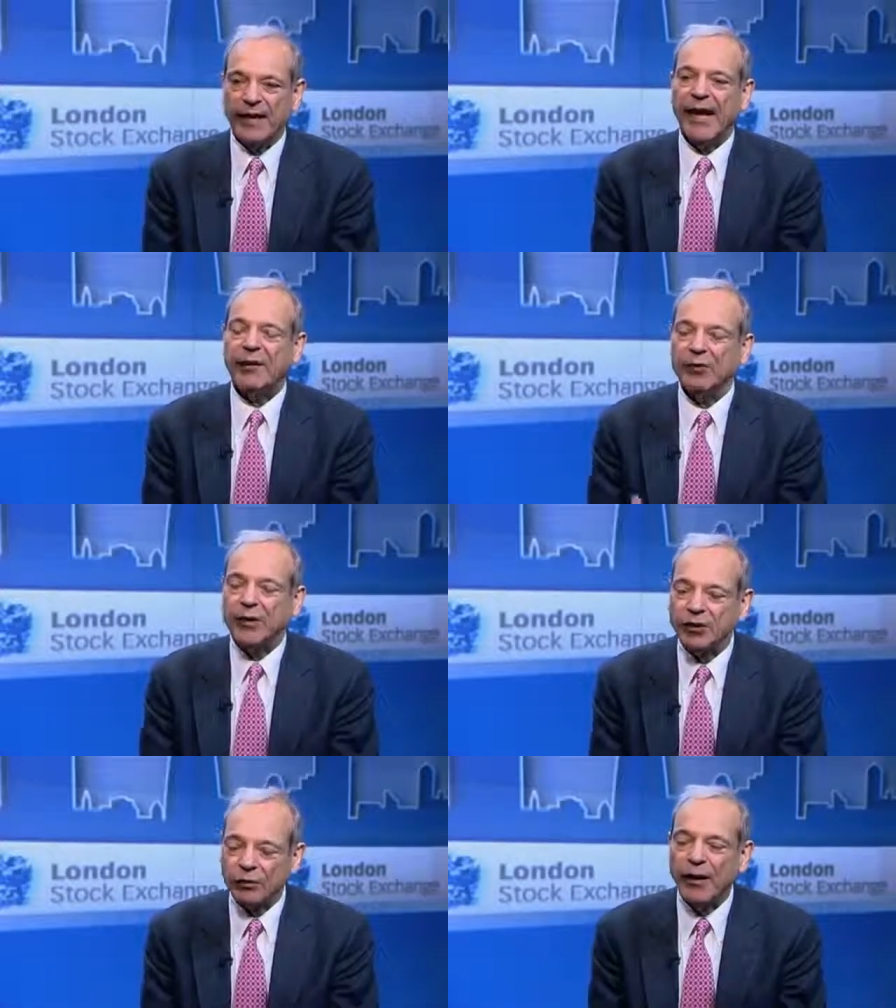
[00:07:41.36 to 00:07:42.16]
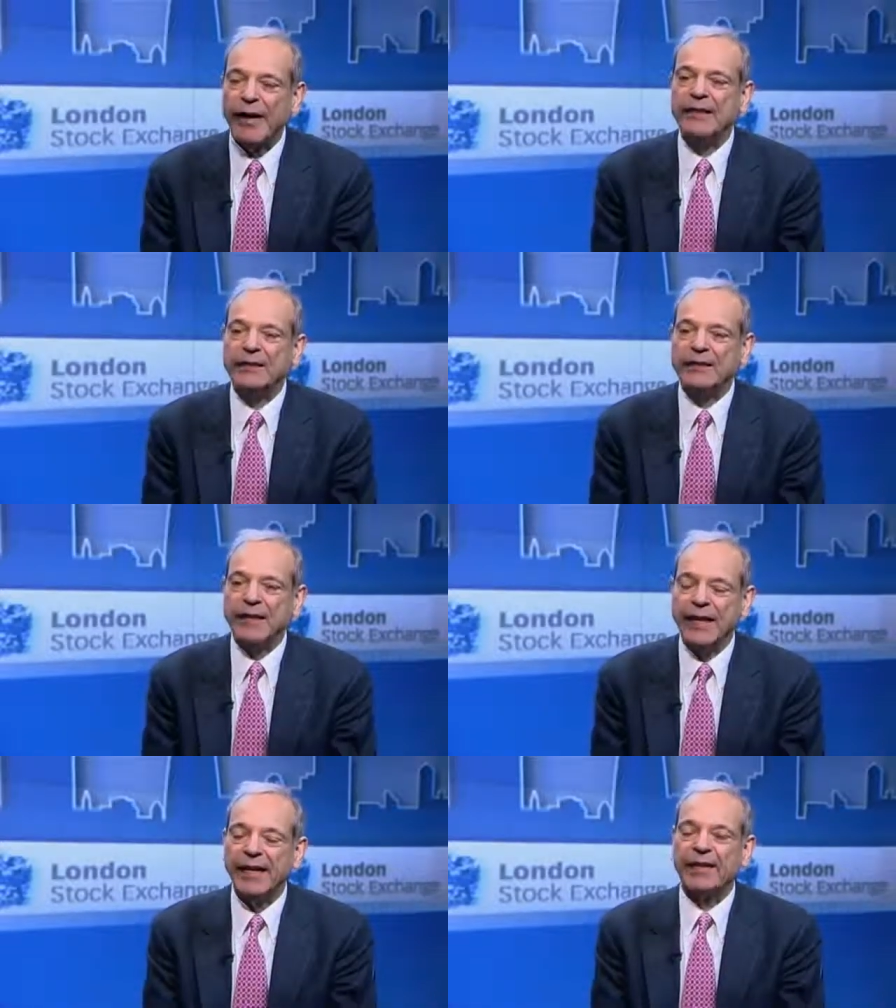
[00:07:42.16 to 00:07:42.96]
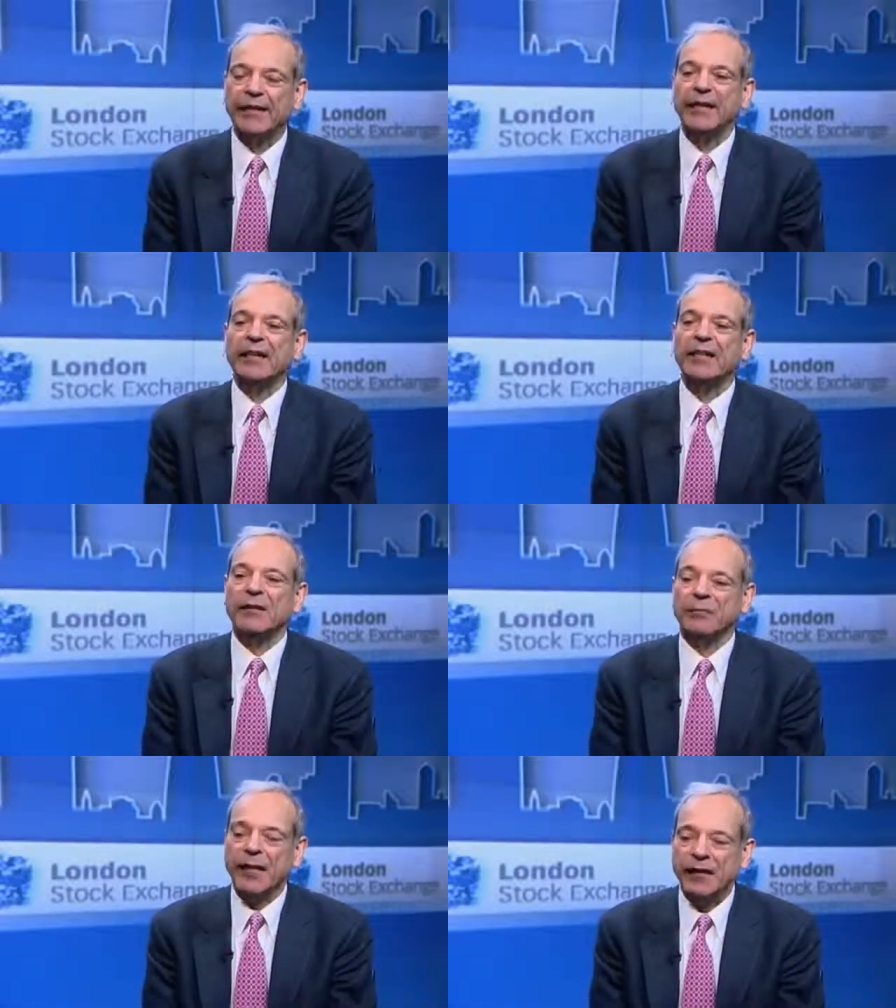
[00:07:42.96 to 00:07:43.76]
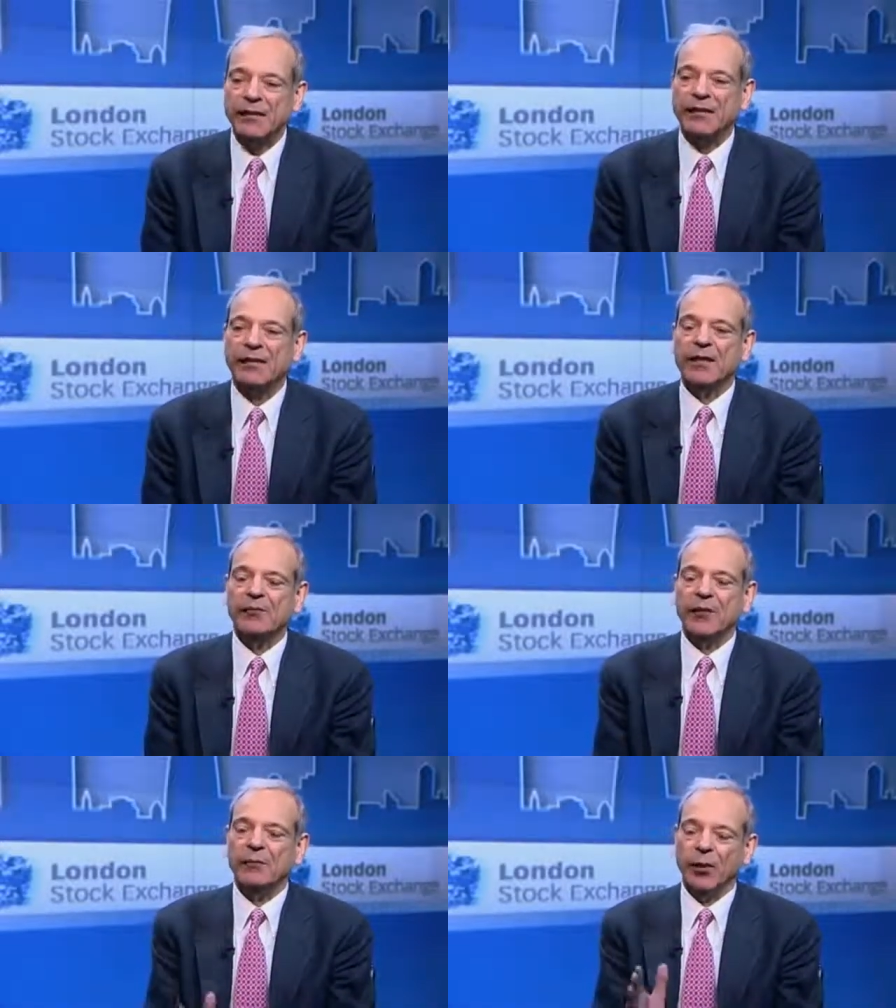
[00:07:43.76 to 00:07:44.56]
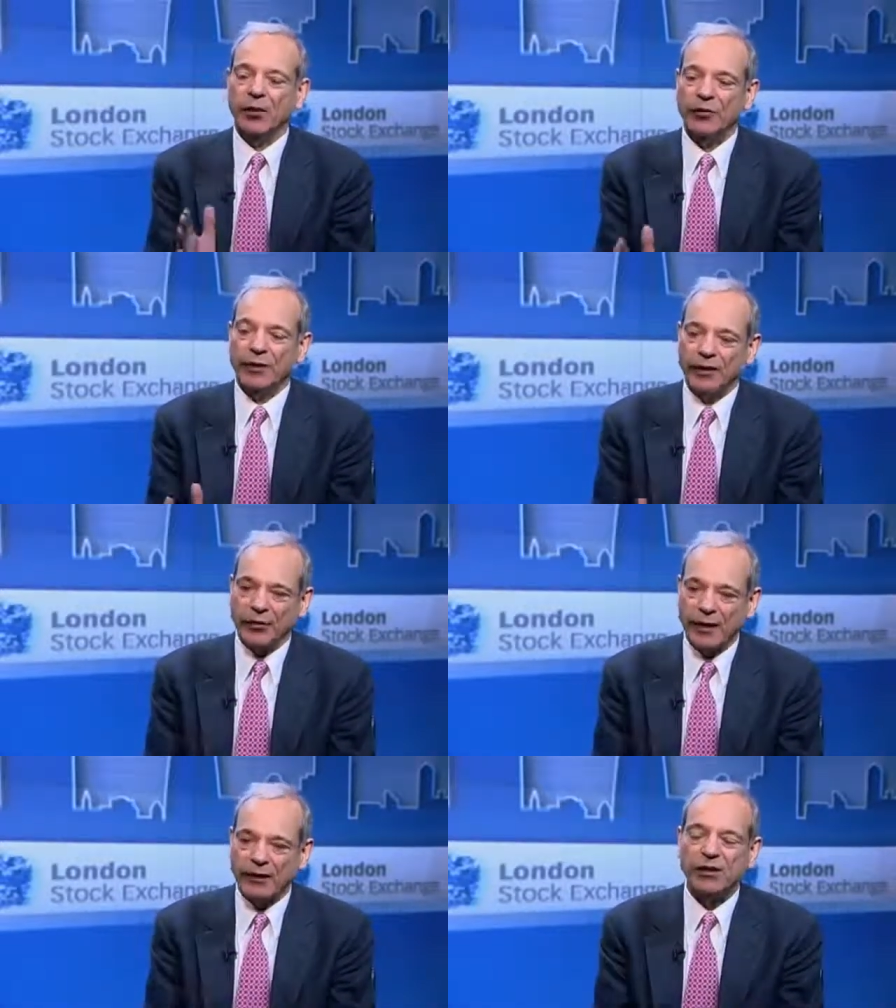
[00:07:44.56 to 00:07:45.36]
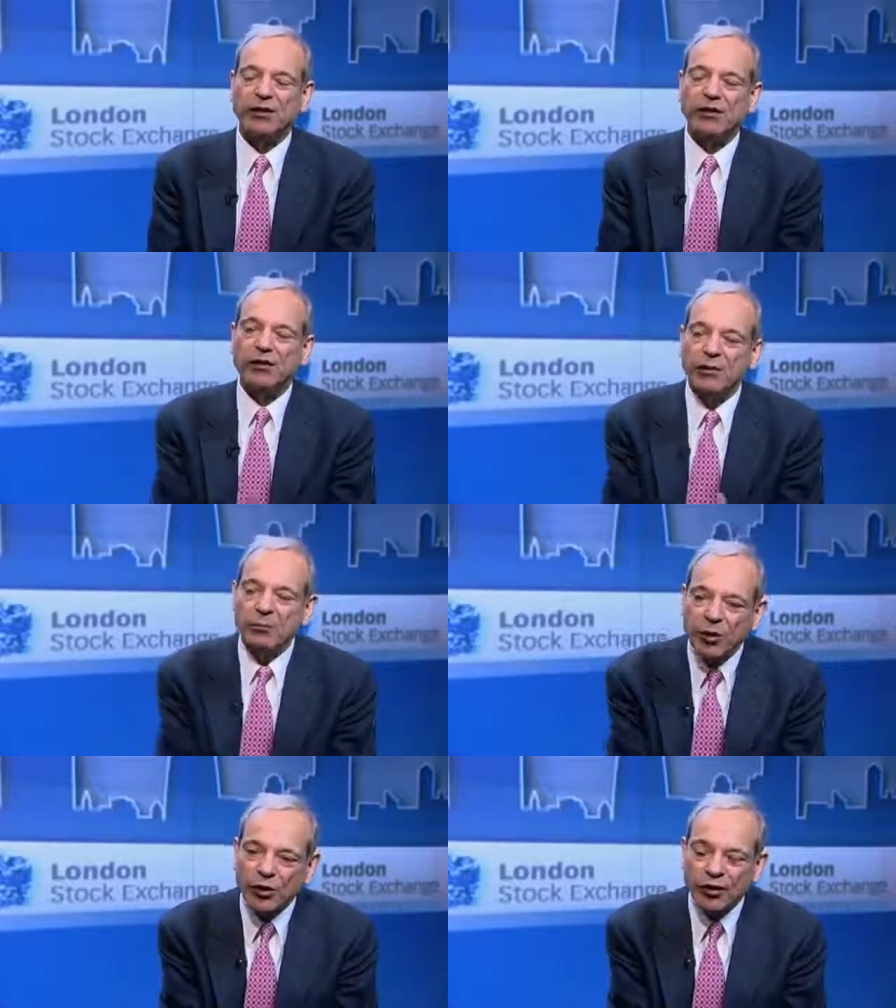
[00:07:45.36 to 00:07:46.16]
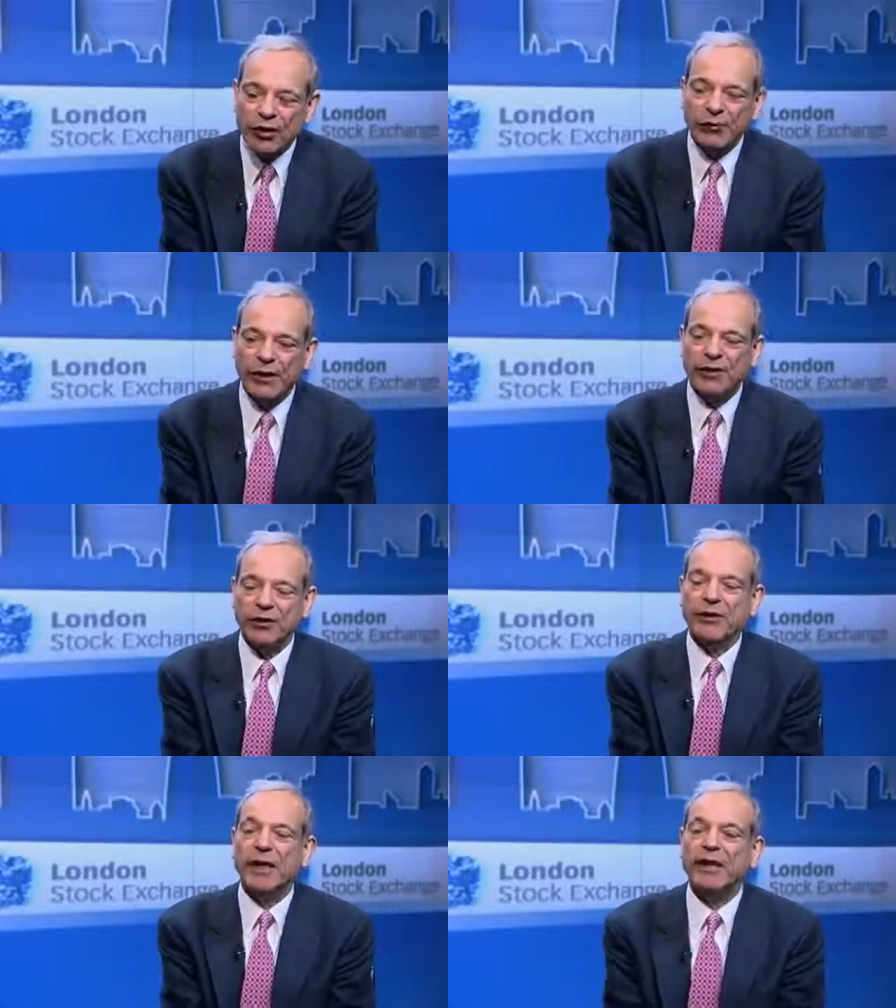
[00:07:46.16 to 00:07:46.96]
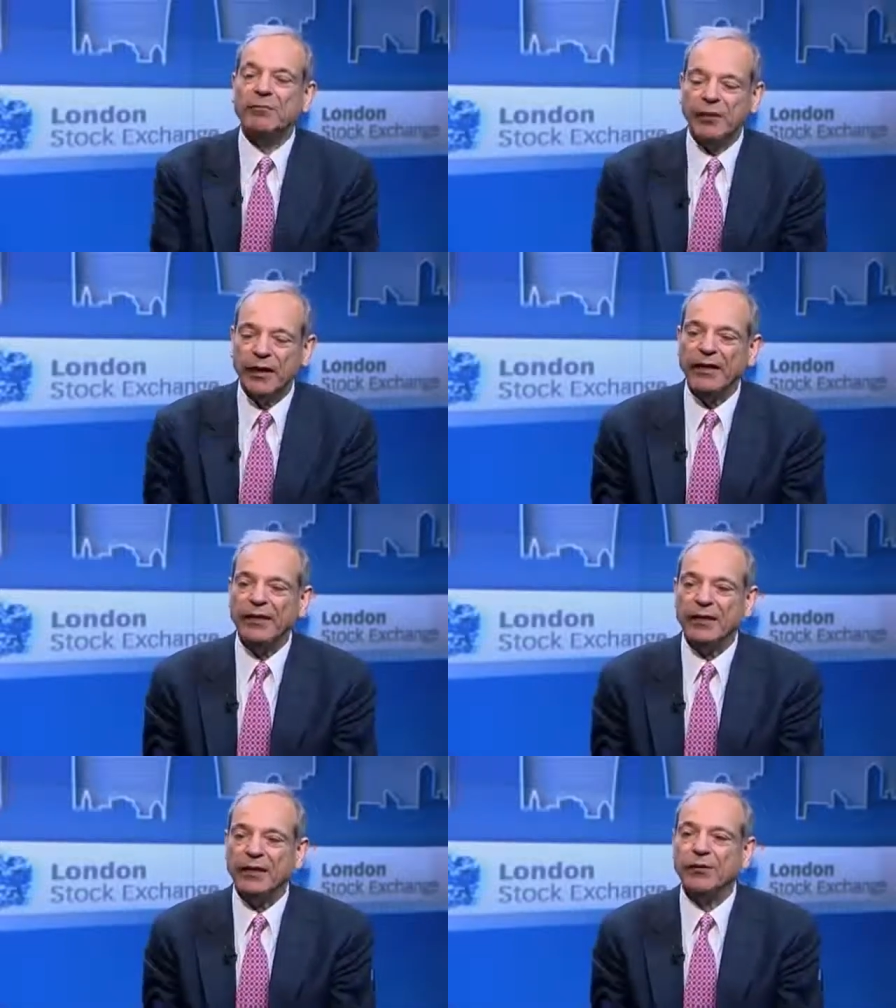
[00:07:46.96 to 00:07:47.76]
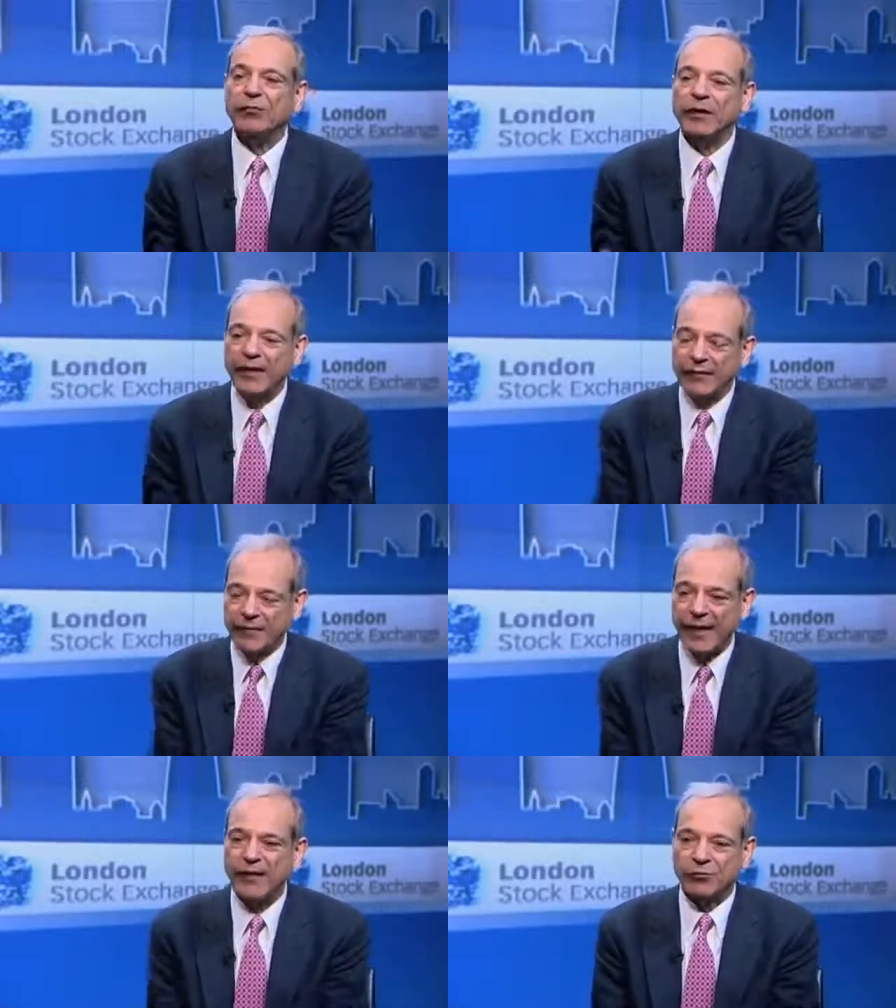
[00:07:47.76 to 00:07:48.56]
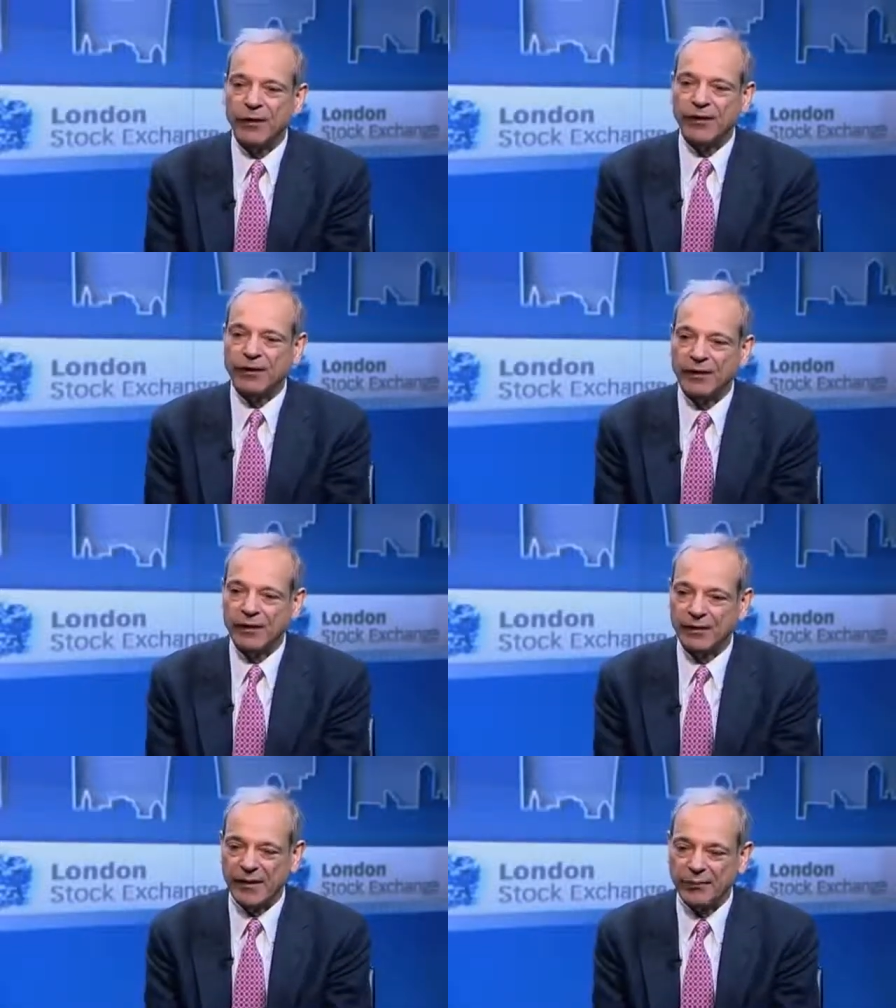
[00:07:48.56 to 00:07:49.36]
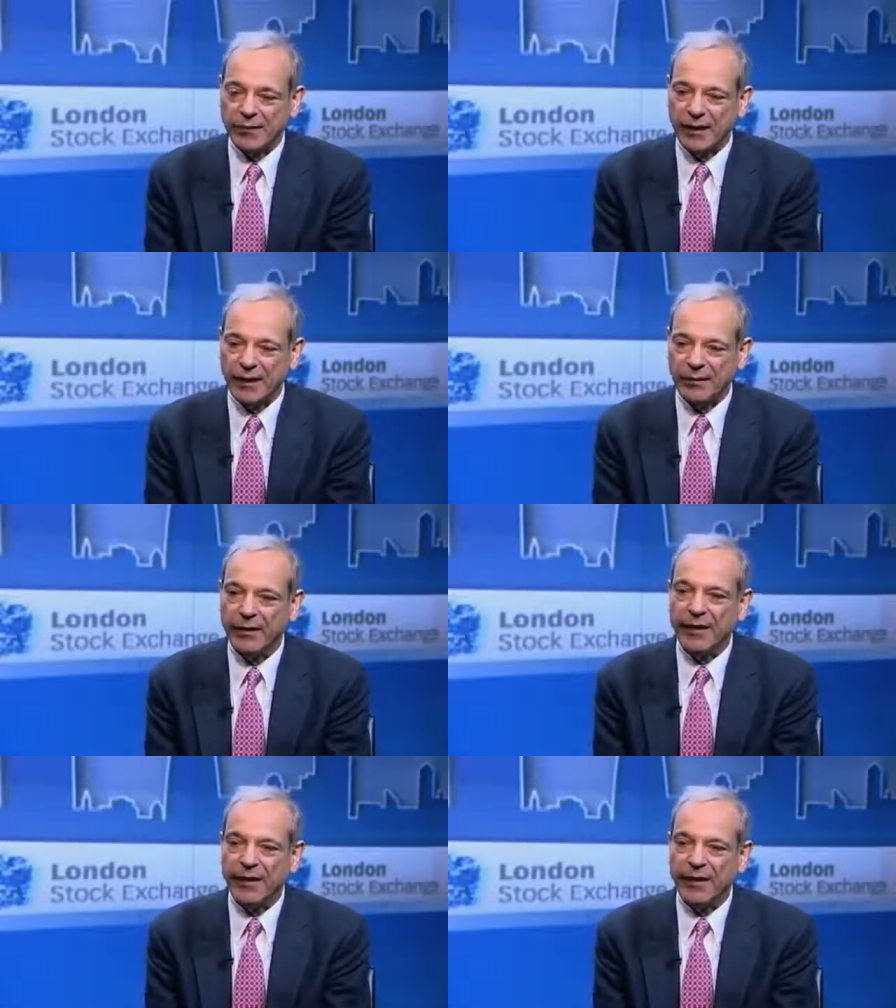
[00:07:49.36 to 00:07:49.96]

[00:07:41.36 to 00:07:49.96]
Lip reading: and we are trying to take the best from both a transition emerging region and blend it with the advanced region at the same time.